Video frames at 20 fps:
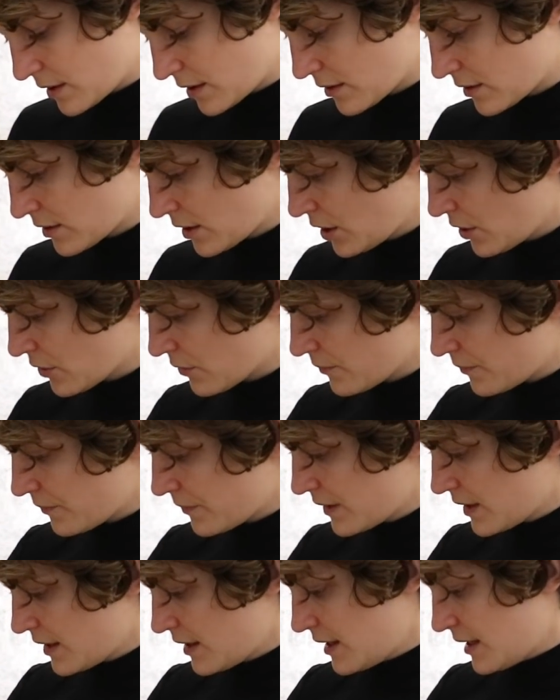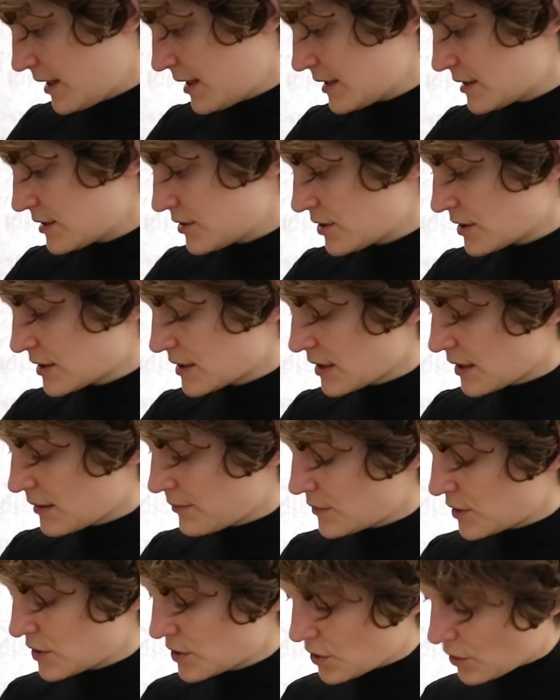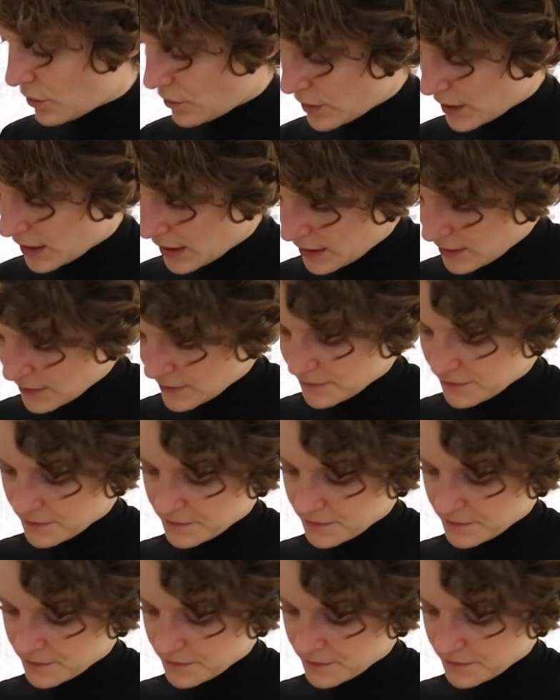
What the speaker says: here. Oh, it's just, I'm just holding it